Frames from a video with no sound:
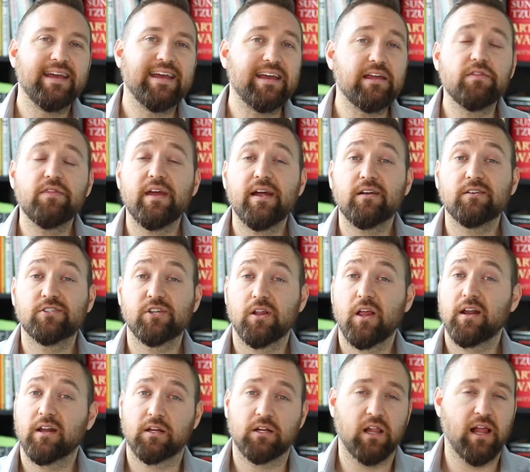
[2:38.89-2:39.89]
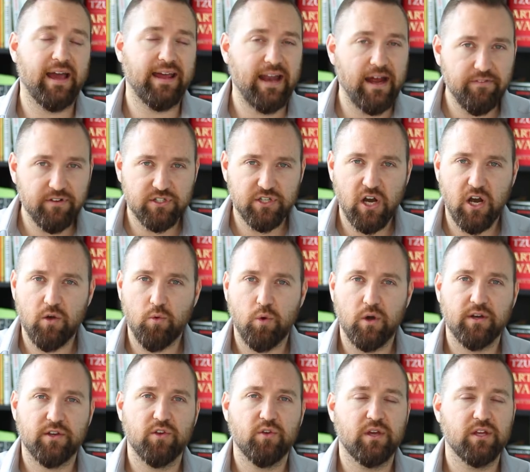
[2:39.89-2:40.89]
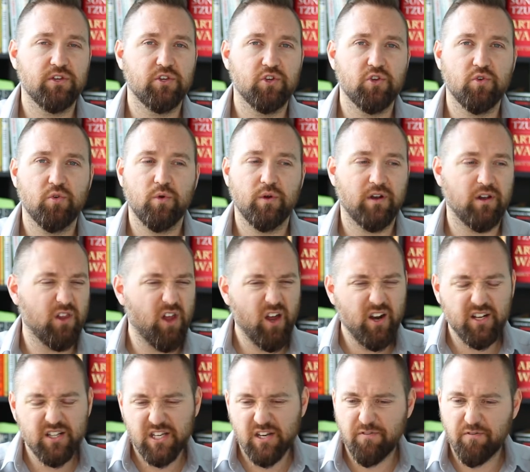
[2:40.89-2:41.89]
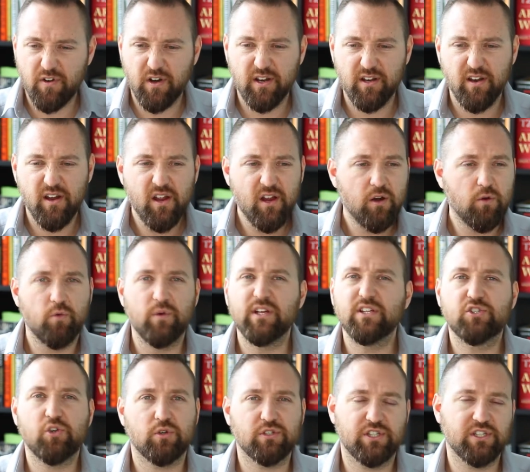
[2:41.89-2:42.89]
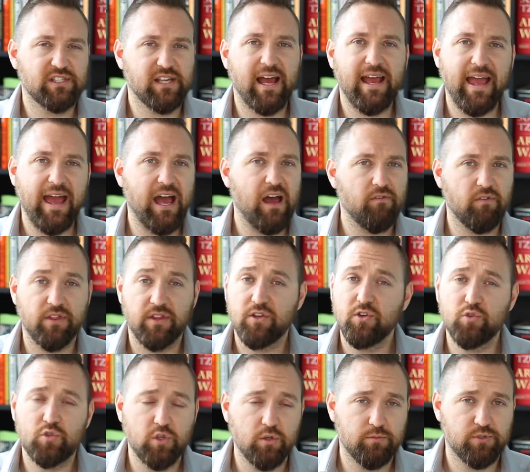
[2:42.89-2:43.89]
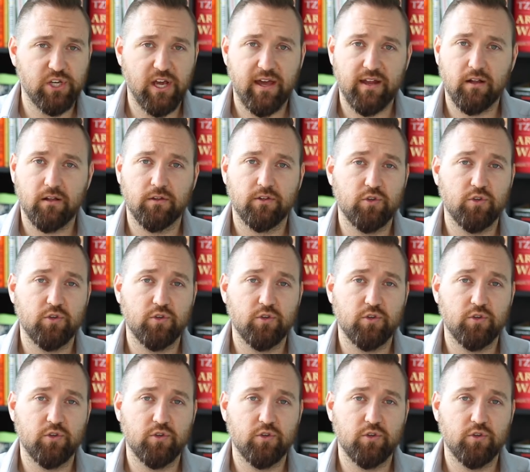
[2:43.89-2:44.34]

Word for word: In there's a lot of client avatar work you can do and a lot of different resources I have on the YouTube channel,